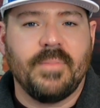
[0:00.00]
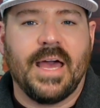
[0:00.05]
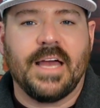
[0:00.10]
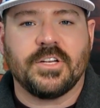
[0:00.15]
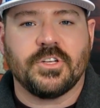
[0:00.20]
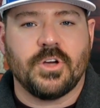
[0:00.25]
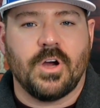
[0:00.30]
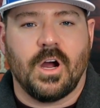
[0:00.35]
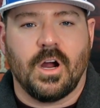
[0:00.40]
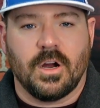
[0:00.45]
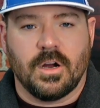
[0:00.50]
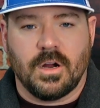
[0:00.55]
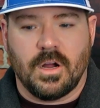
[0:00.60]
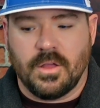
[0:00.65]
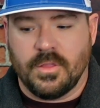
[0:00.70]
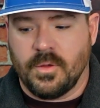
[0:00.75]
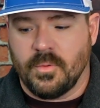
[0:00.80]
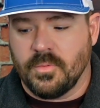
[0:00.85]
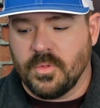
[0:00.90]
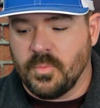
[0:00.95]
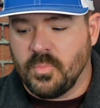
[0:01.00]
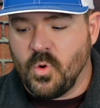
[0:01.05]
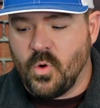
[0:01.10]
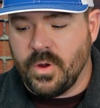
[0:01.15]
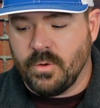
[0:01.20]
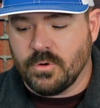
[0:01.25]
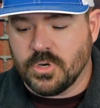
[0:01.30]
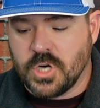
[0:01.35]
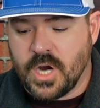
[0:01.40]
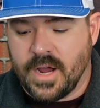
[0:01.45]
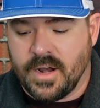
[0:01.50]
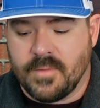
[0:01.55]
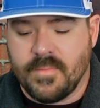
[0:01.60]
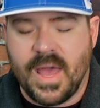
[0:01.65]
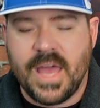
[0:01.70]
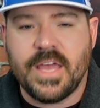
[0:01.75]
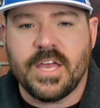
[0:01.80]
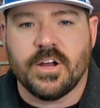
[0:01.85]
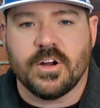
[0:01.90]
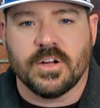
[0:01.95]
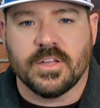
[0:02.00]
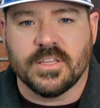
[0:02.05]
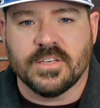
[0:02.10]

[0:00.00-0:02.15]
back to our, the, the point we're trying to make here in